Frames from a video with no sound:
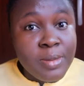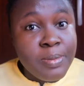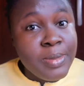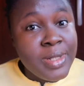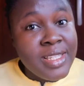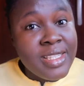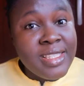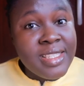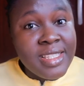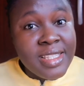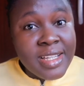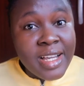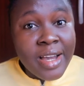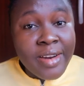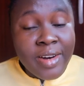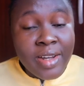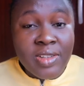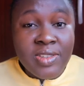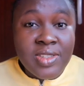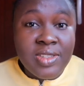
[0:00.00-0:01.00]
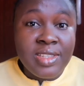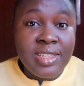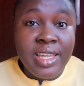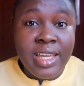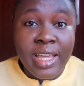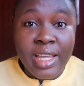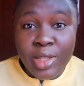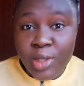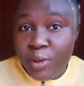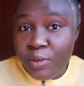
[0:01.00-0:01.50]
please stick around to the
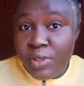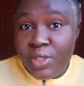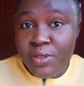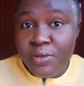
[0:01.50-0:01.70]
end of this